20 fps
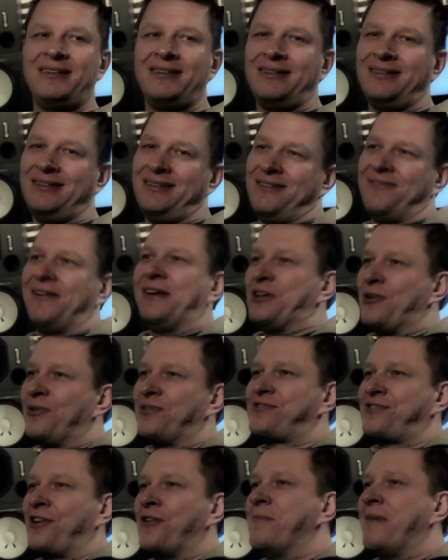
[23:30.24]
You've only got
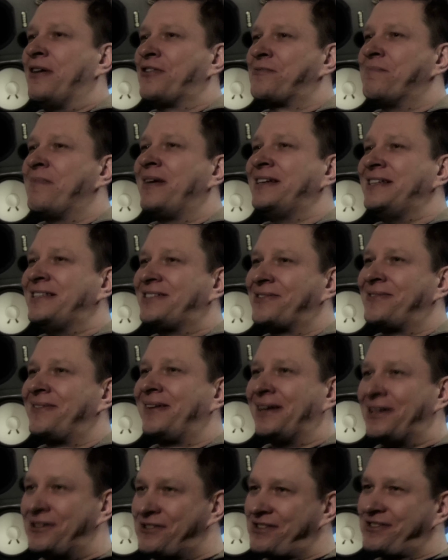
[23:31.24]
so much money to
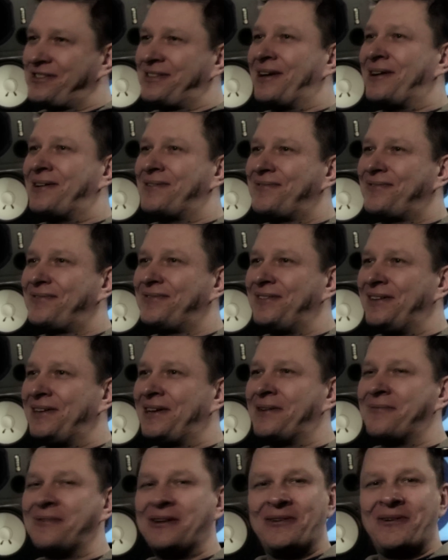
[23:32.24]
release stuff, you
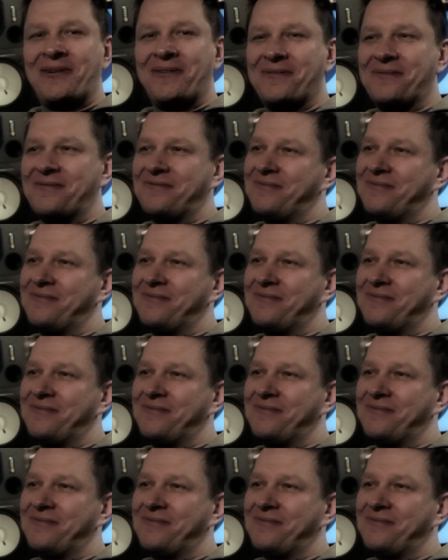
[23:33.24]
know, we're not